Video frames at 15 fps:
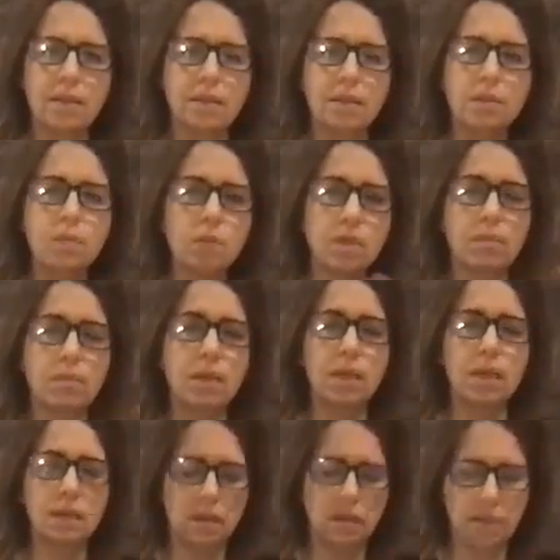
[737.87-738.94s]
This is what the
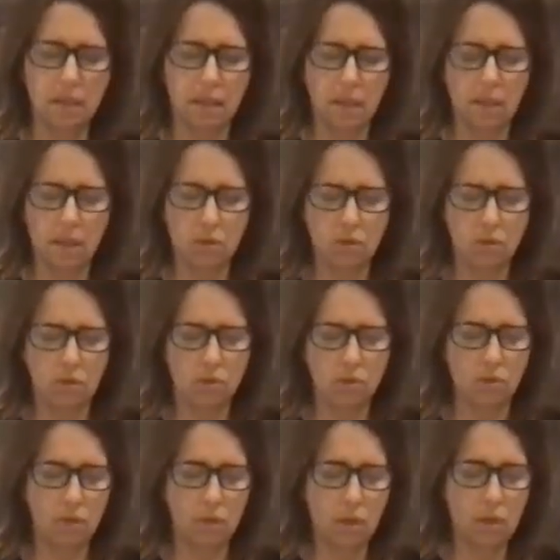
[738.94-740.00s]
mind is starting to
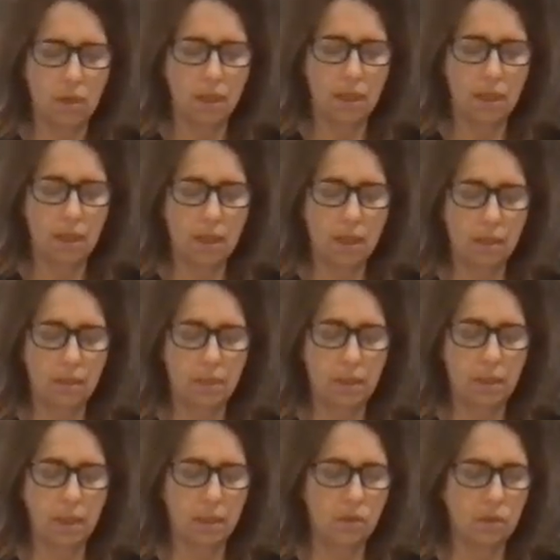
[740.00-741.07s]
do, and I'm
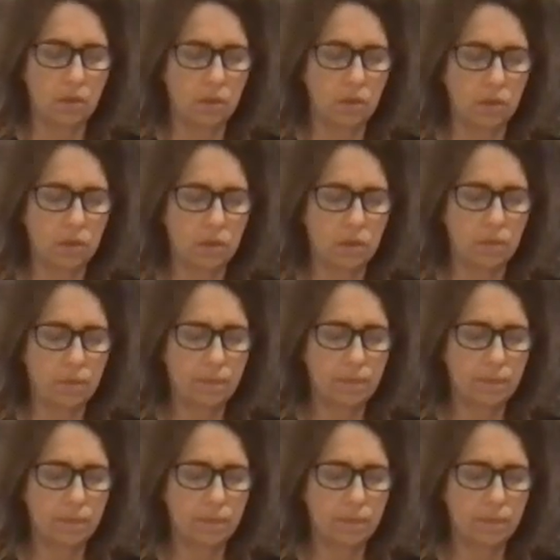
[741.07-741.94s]
beginning to notice.